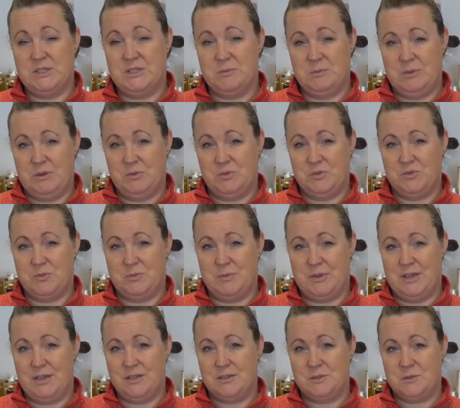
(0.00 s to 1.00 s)
minerals from
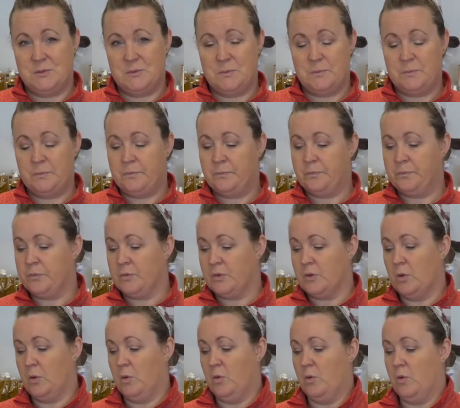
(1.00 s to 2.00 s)
this.
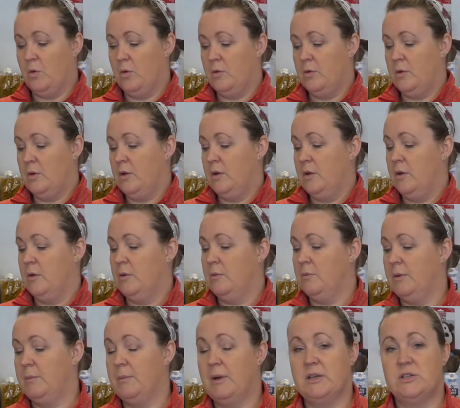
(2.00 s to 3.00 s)
Or we
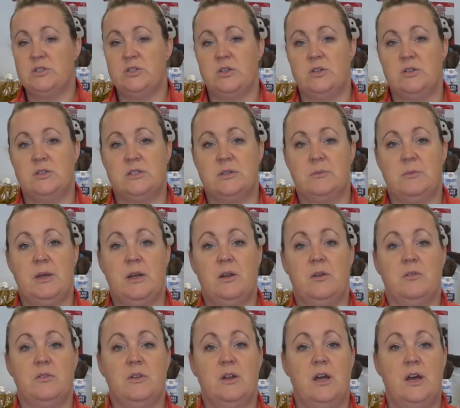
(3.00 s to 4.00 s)
might choose something along
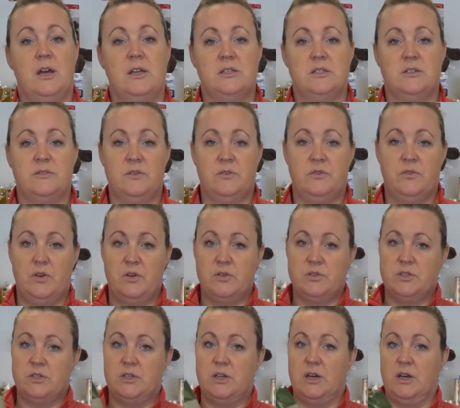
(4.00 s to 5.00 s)
the lines of the
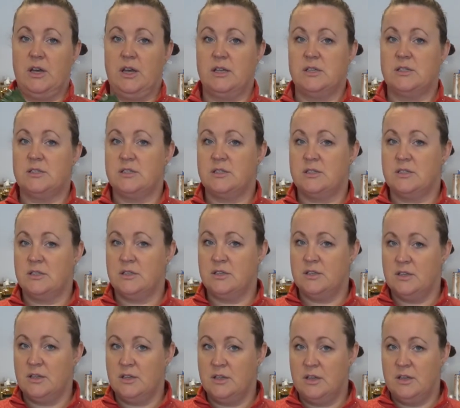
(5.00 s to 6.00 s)
frozen nuggets.
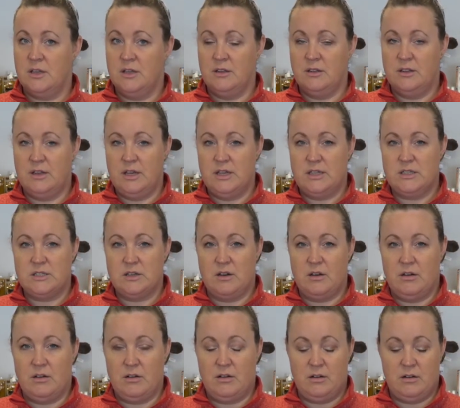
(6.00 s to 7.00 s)
These
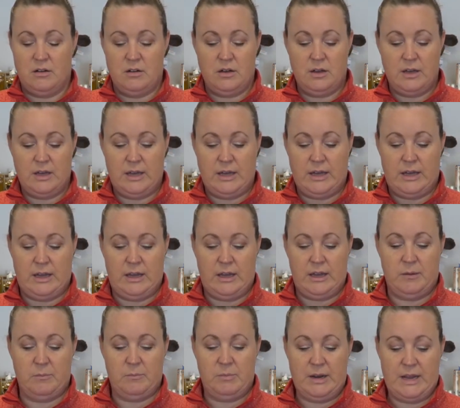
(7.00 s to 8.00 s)
are a
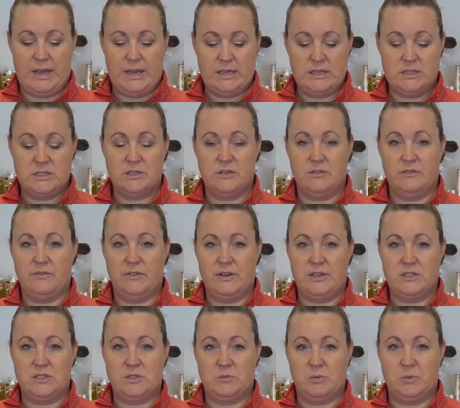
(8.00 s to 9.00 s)
blend of
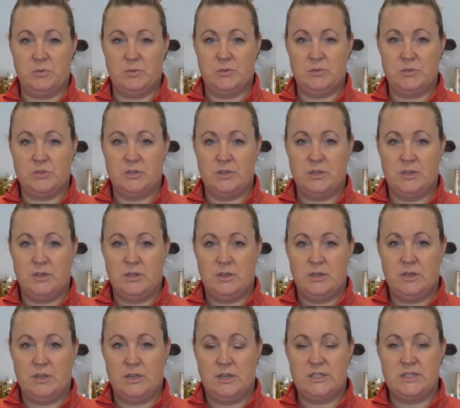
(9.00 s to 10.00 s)
vegetables.
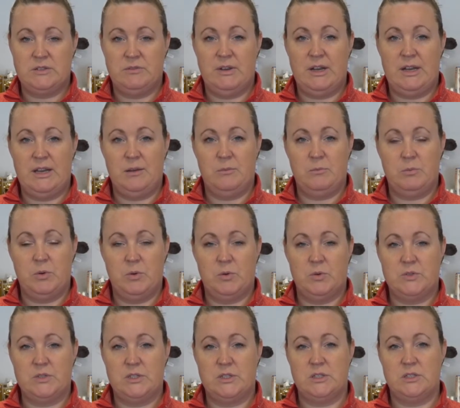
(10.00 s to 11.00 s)
It's really
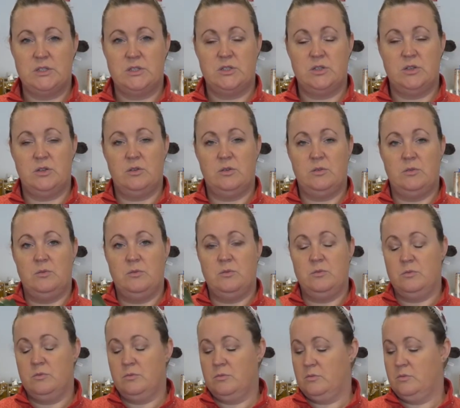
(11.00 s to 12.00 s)
important to,
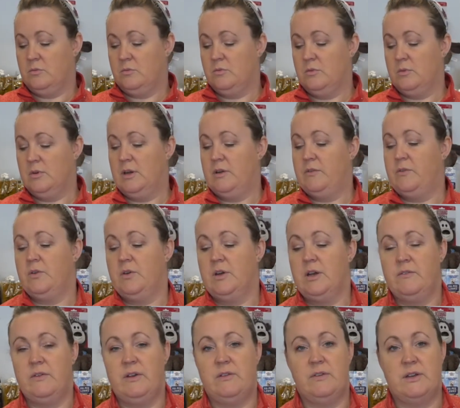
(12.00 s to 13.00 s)
if you're
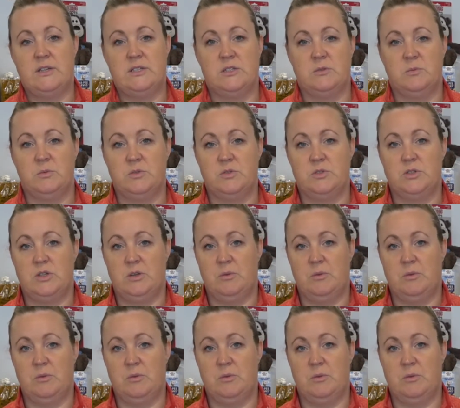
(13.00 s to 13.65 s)
giving vegetables to your